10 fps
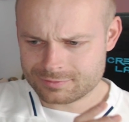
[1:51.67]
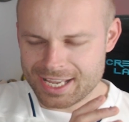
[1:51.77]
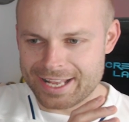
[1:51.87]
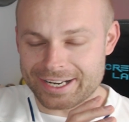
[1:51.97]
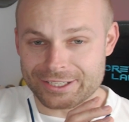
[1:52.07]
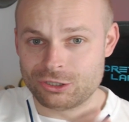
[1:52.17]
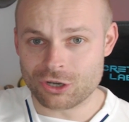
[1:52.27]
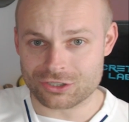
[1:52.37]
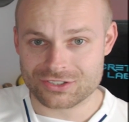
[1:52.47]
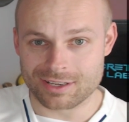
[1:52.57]
and I
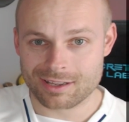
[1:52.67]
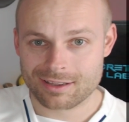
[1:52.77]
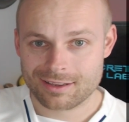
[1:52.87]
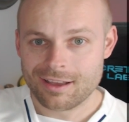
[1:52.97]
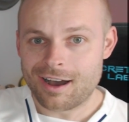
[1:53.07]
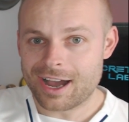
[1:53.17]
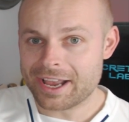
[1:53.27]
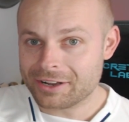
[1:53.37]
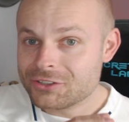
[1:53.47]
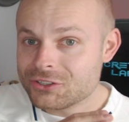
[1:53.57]
got it. I
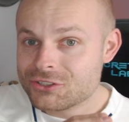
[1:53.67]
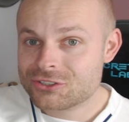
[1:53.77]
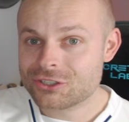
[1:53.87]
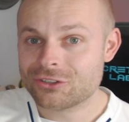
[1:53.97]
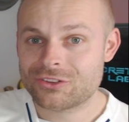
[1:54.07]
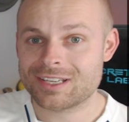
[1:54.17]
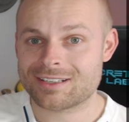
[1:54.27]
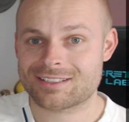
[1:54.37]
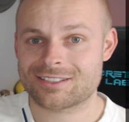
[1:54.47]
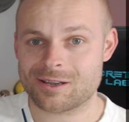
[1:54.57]
understood the
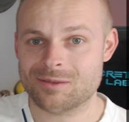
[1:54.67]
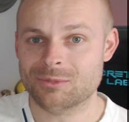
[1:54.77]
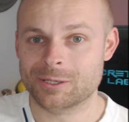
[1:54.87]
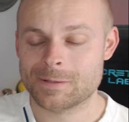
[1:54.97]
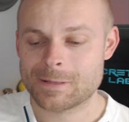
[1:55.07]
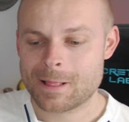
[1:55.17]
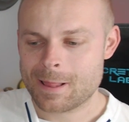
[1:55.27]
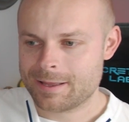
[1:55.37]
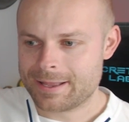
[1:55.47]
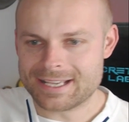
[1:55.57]
excitement.
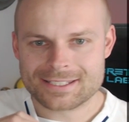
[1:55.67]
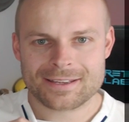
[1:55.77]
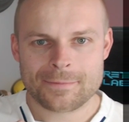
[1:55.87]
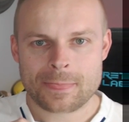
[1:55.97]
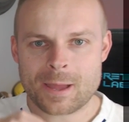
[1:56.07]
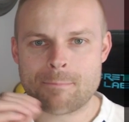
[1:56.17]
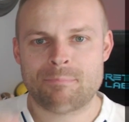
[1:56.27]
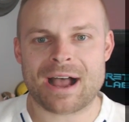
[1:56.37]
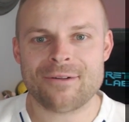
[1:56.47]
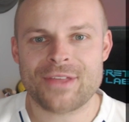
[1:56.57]
It's
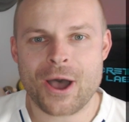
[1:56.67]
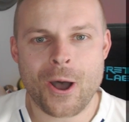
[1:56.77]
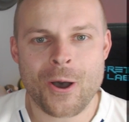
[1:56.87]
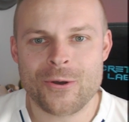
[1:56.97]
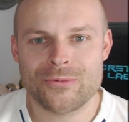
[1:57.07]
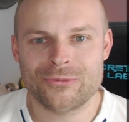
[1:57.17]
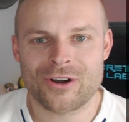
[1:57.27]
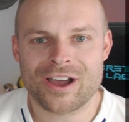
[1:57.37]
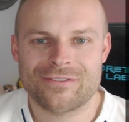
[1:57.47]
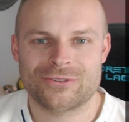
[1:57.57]
about that home
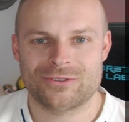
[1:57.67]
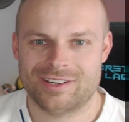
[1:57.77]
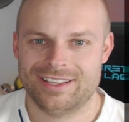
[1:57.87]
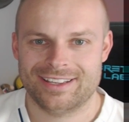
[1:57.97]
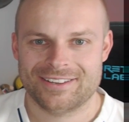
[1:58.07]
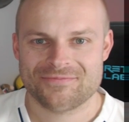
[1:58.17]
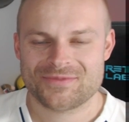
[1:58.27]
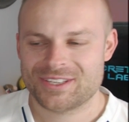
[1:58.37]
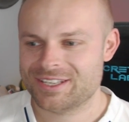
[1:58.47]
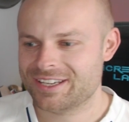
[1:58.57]
rivalry.
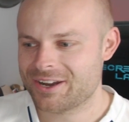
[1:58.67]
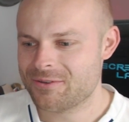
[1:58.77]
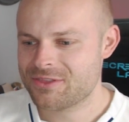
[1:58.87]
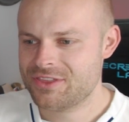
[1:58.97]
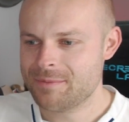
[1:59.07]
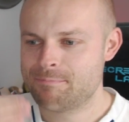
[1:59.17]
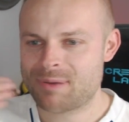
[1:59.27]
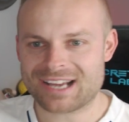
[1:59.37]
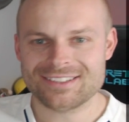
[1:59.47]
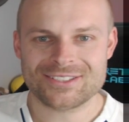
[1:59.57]
You know, the
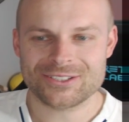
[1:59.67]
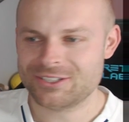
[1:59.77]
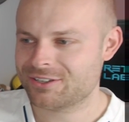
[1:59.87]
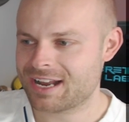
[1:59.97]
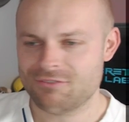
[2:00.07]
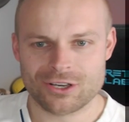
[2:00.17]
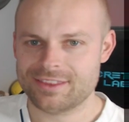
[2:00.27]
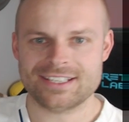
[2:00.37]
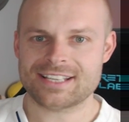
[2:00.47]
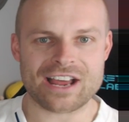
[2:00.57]
banter that you can have. Look,
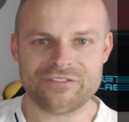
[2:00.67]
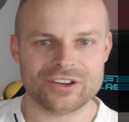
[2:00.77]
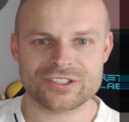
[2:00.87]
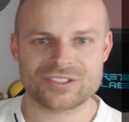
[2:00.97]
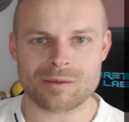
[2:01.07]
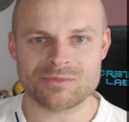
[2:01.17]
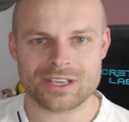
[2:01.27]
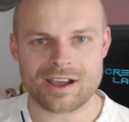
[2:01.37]
this advert sums it